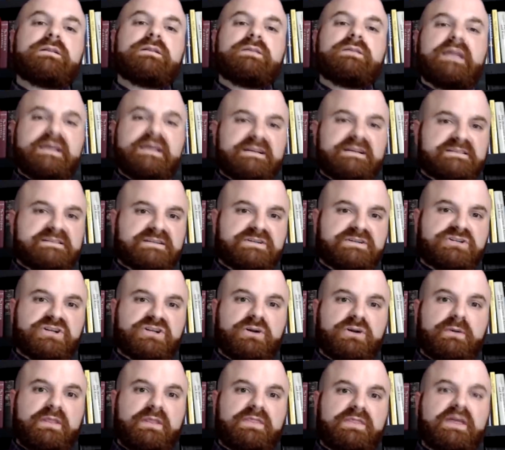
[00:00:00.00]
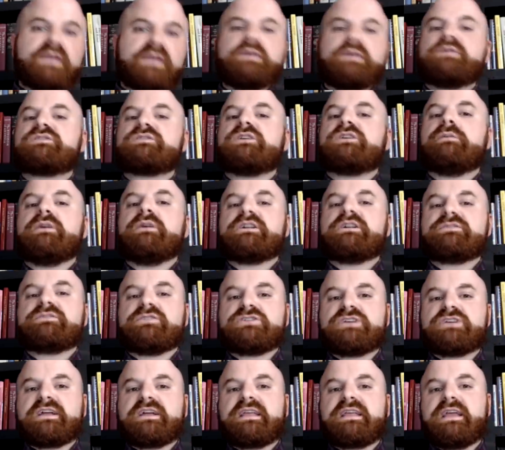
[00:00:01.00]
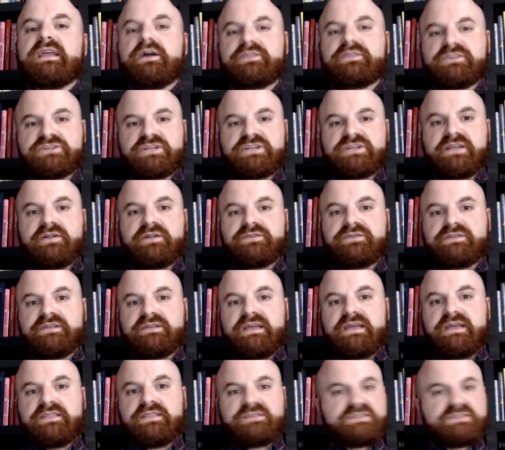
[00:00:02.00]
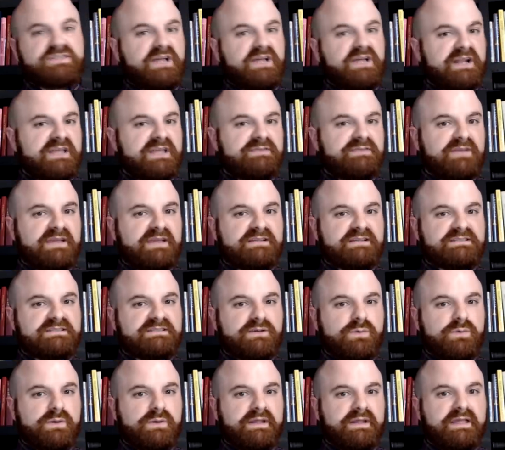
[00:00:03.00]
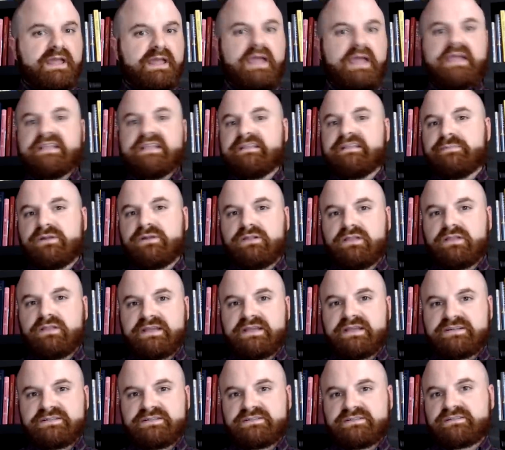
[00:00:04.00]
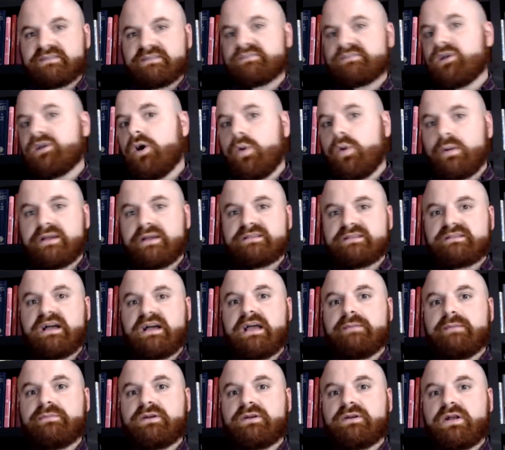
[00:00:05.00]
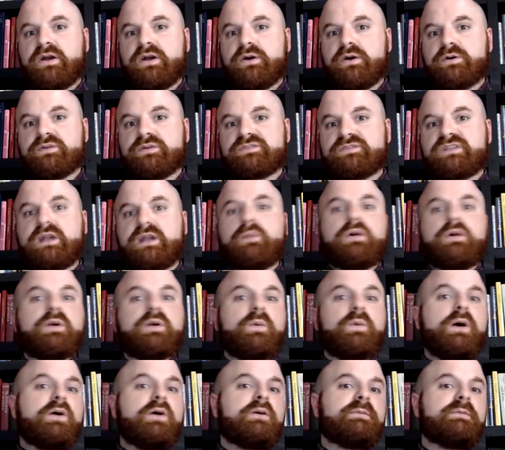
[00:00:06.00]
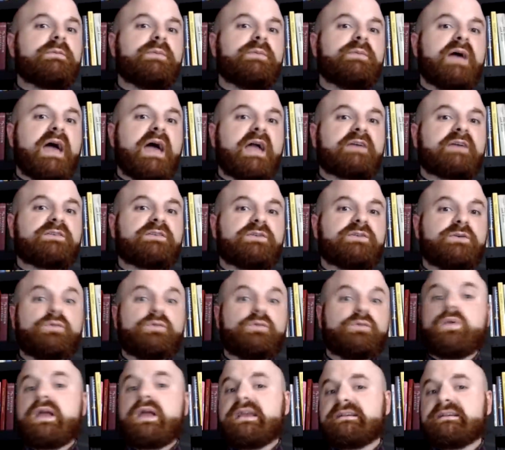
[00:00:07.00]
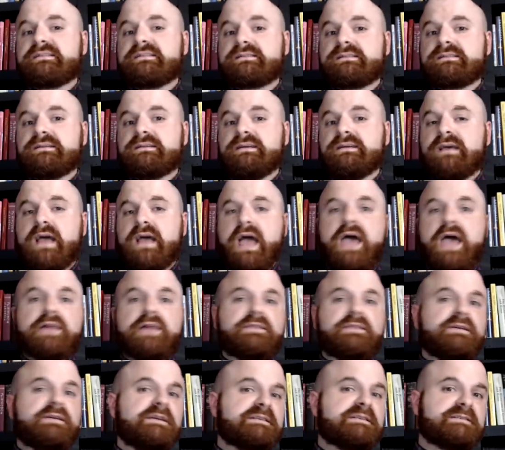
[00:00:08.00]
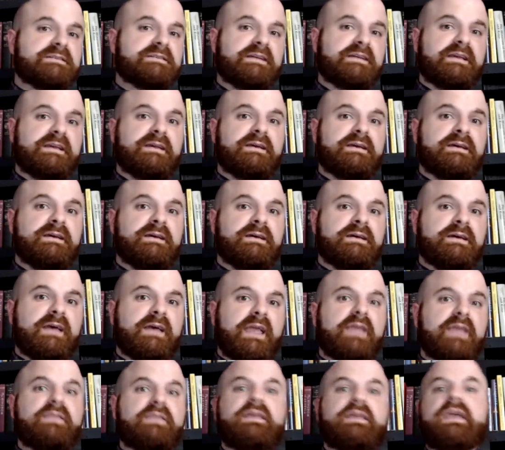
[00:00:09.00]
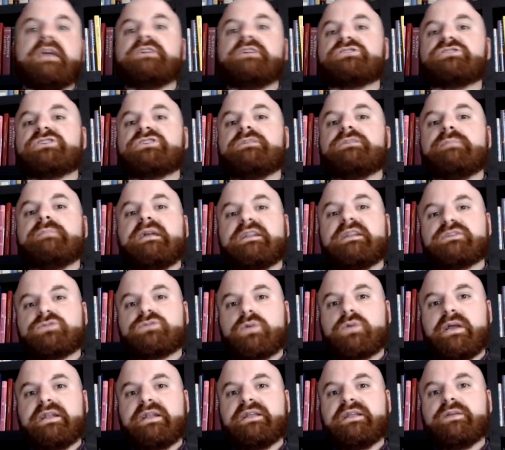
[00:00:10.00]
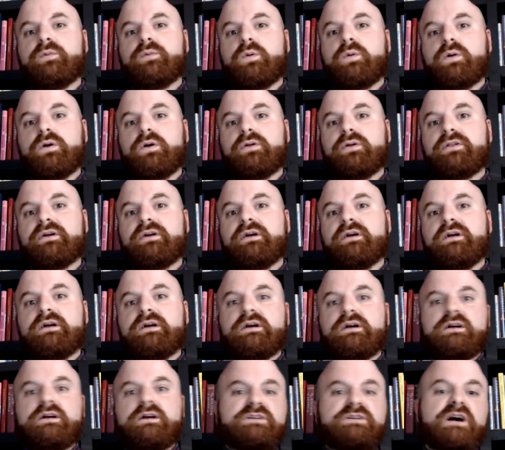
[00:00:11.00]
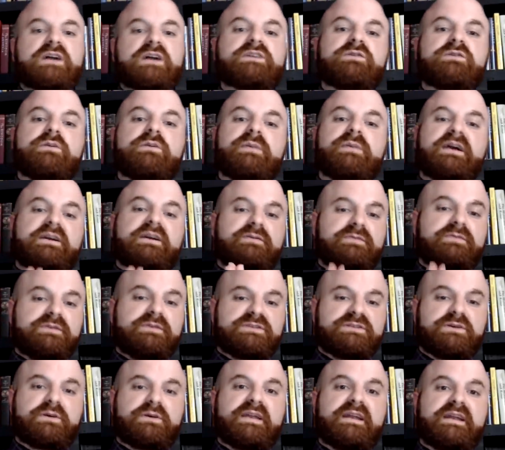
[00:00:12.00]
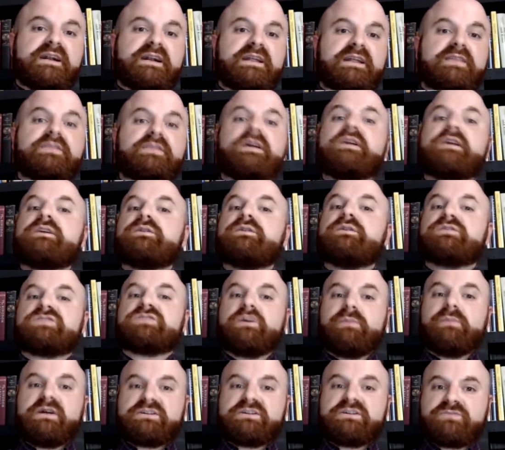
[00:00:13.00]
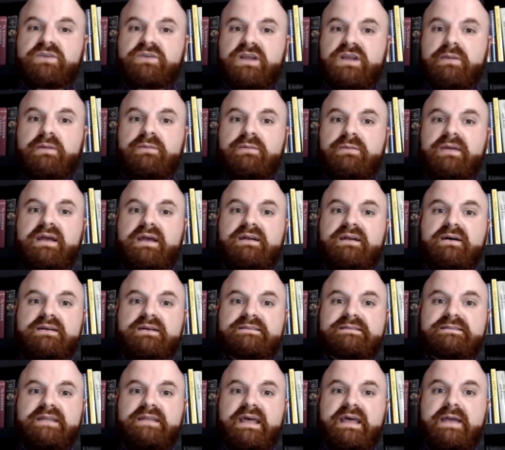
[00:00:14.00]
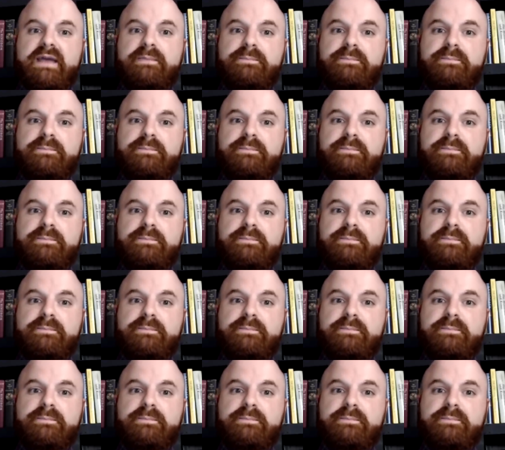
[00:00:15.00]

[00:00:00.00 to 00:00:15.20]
Ladies and gentlemen, thank you so much for checking out the channel today, the study of antiquity and the Middle Ages. As always, I am your host, and I want to welcome you back to Race, Ethnicity, and the Ancient Mediterranean World. Dr. Rebecca Futo Kennedy, thank you so much for coming back on today.